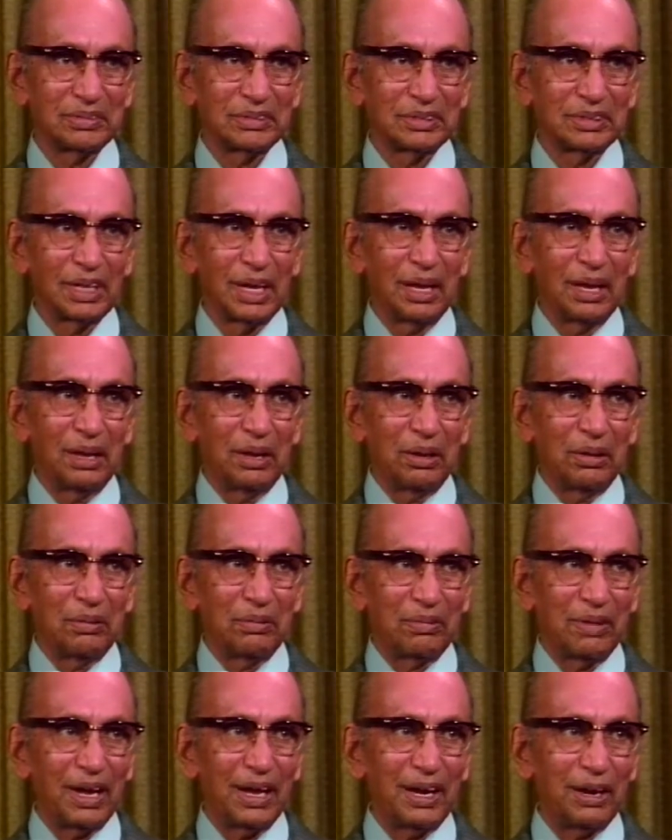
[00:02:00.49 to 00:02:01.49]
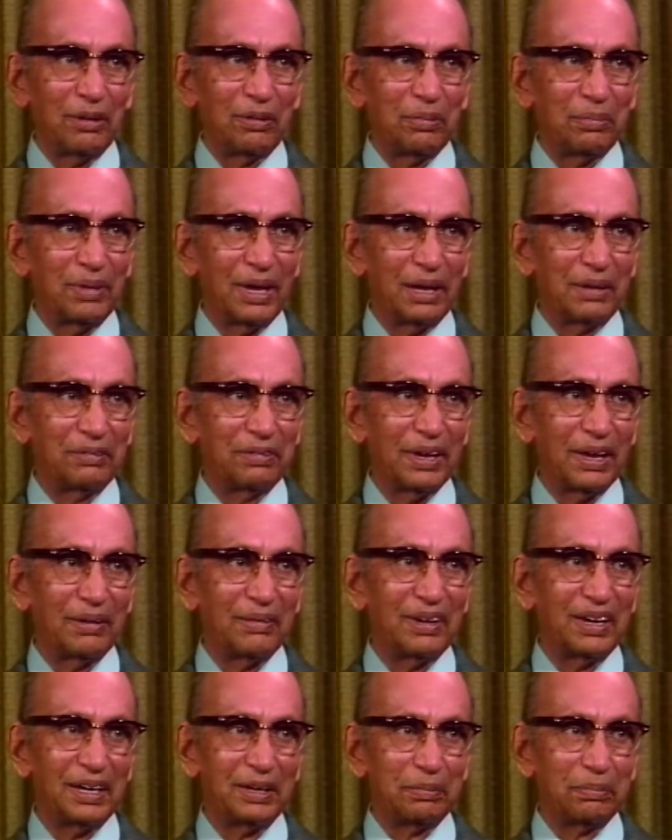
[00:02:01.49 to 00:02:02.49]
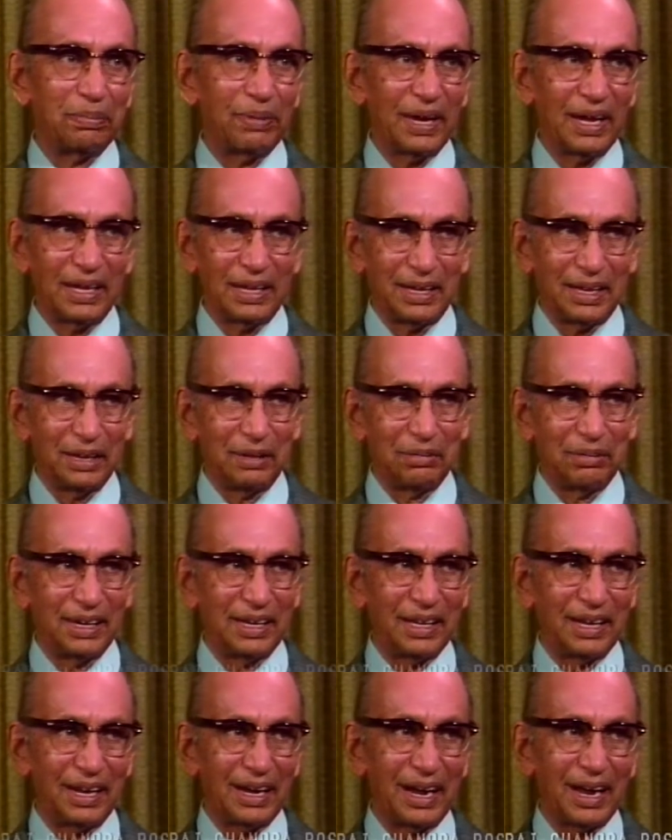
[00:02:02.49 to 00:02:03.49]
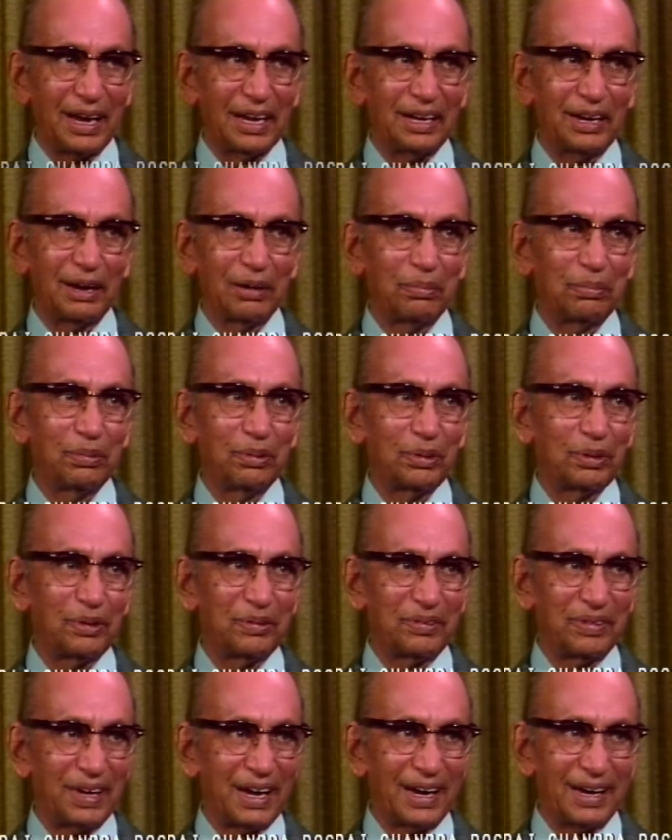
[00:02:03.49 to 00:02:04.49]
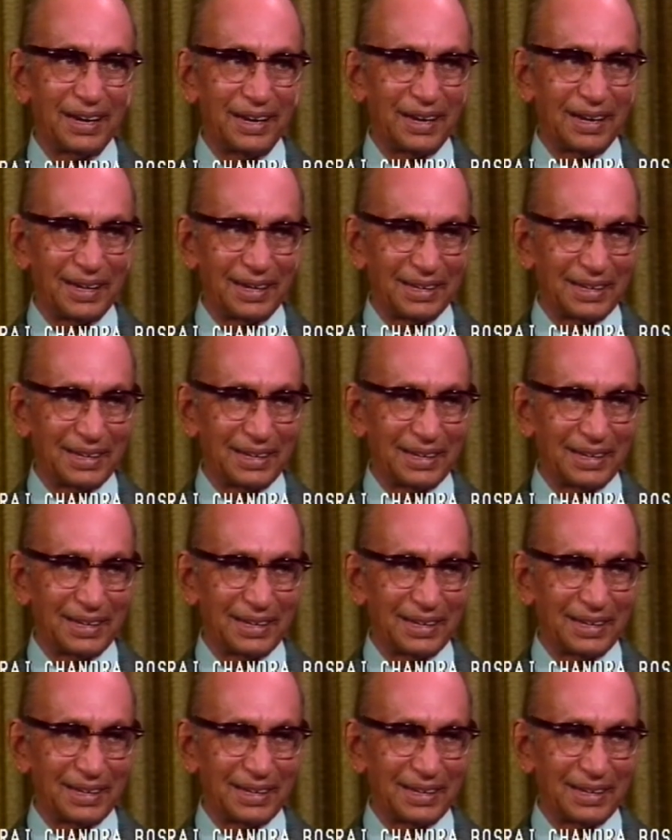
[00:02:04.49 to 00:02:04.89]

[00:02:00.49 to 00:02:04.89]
Mm-hmm. One of my favorite places was the National Bureau of Standards.